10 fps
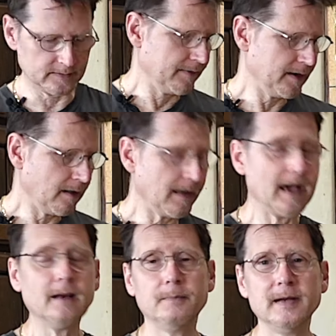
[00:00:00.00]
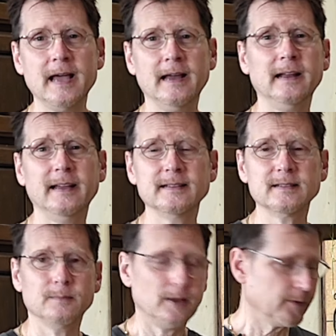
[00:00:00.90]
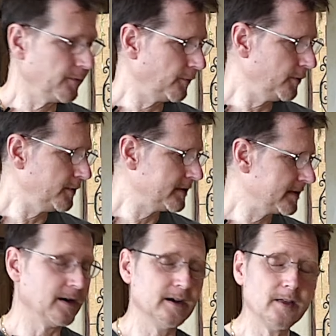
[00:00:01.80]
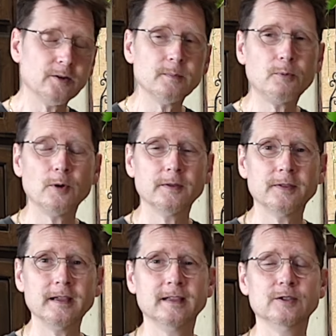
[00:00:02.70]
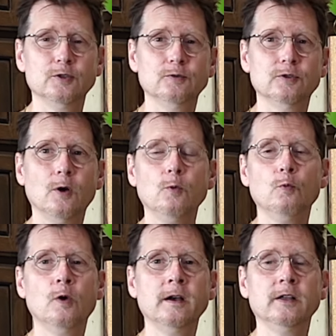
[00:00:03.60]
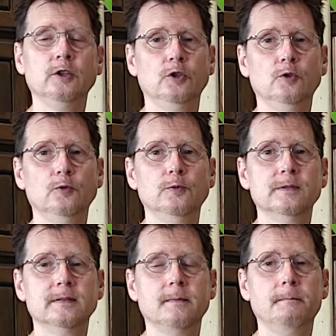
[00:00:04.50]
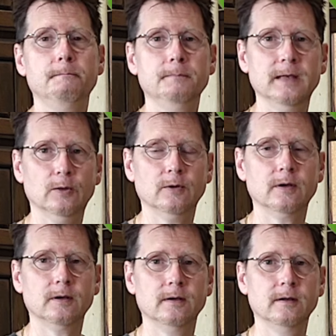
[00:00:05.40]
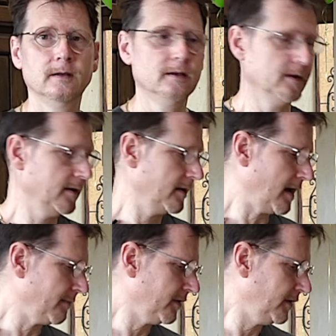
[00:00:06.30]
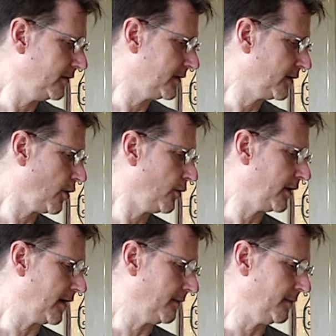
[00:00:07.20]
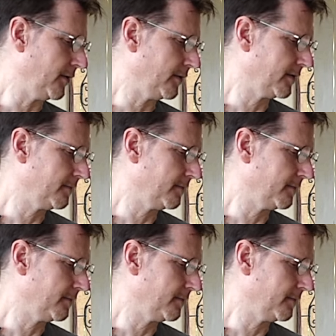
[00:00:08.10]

And then I'll add a banana and some other fruits. Another important thing is you don't want to use milk. I'm going to use coconut milk.